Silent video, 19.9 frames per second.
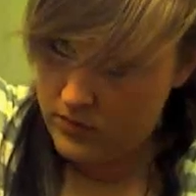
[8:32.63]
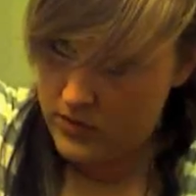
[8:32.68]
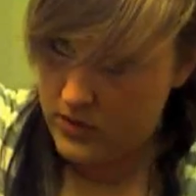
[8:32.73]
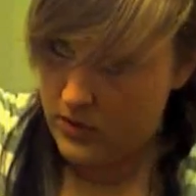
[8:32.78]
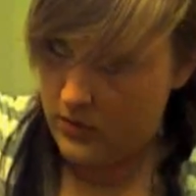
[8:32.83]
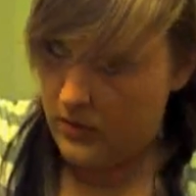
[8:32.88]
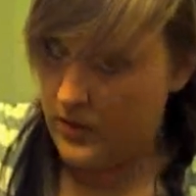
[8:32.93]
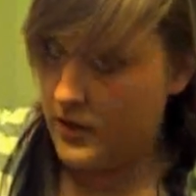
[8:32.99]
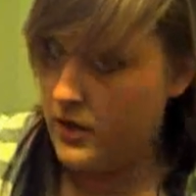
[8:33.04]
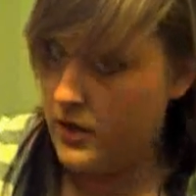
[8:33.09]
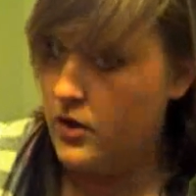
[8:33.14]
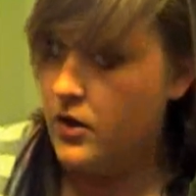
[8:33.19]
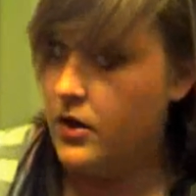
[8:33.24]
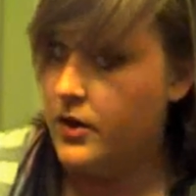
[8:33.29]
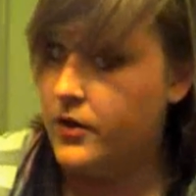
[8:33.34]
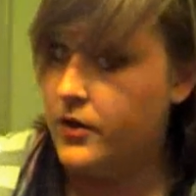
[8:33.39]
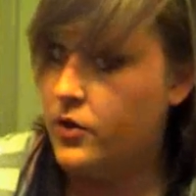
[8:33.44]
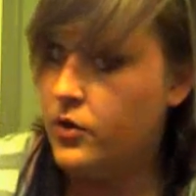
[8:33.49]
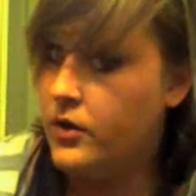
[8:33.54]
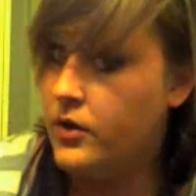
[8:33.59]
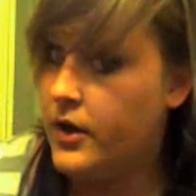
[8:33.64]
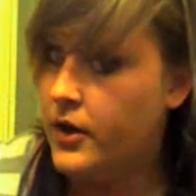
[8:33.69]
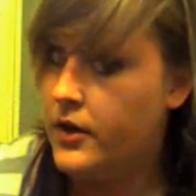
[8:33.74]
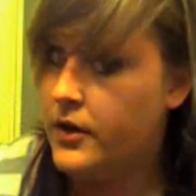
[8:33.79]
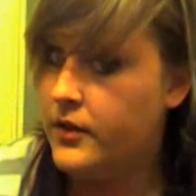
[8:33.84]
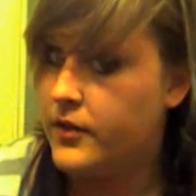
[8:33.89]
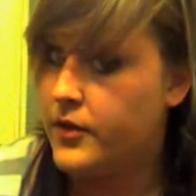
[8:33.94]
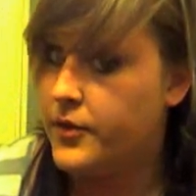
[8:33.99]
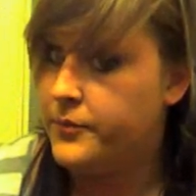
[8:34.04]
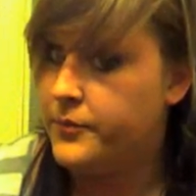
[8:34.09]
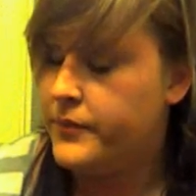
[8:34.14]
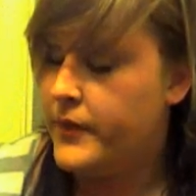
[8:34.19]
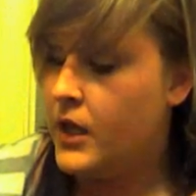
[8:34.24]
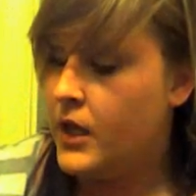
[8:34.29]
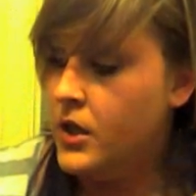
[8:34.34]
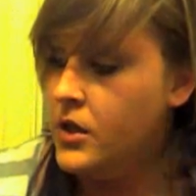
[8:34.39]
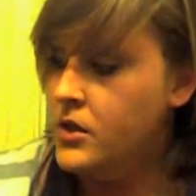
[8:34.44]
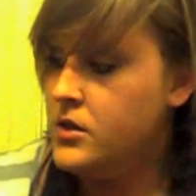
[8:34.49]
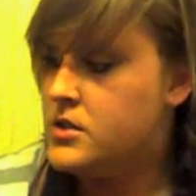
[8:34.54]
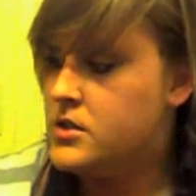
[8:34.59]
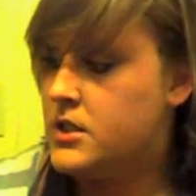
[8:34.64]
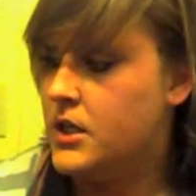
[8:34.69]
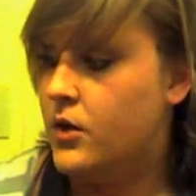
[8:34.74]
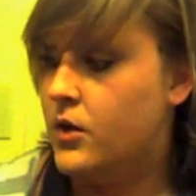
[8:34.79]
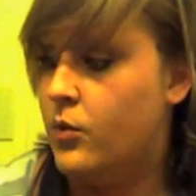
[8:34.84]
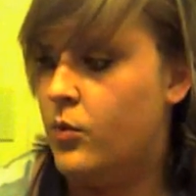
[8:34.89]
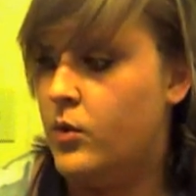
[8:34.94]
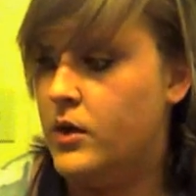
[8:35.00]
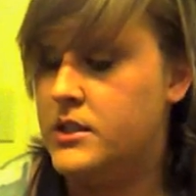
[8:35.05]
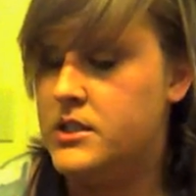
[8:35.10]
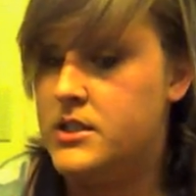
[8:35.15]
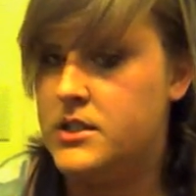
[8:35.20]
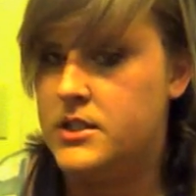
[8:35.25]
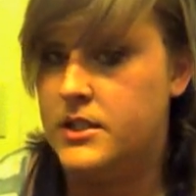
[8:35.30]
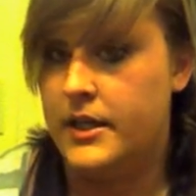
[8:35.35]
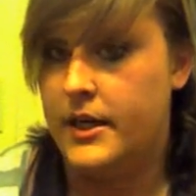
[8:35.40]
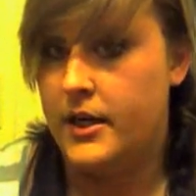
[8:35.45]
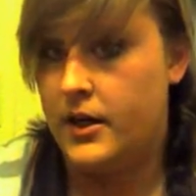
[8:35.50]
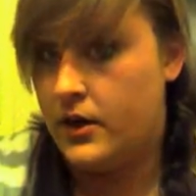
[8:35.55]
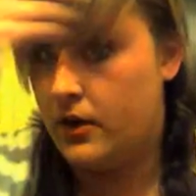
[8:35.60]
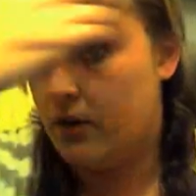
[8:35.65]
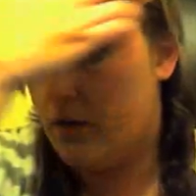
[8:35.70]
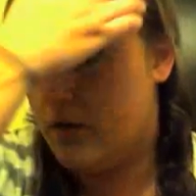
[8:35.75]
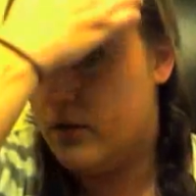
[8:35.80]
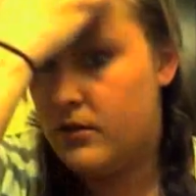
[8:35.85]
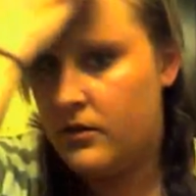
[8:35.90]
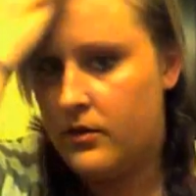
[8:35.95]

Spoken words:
don't get it caught in your curling iron either. So once they